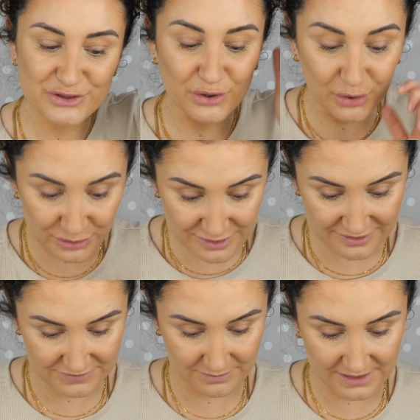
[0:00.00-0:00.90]
tons
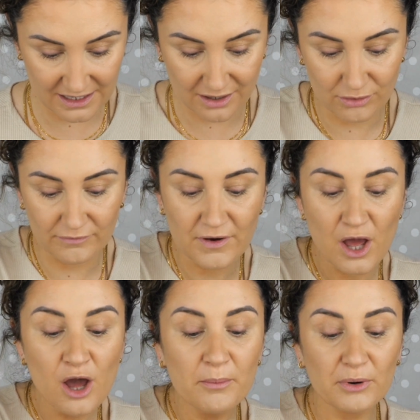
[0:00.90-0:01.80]
of them that I love,
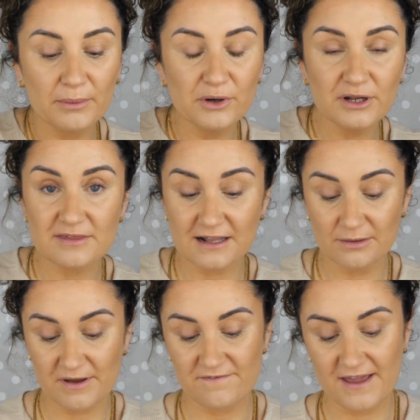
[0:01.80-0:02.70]
but I'm going to tell you
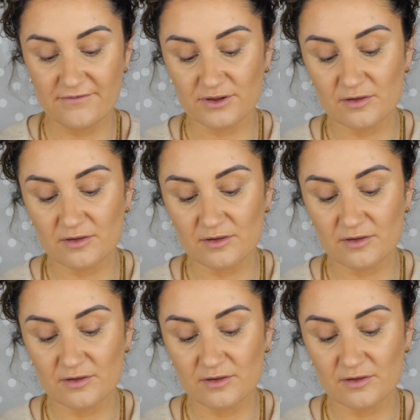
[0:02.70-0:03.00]
my favourites.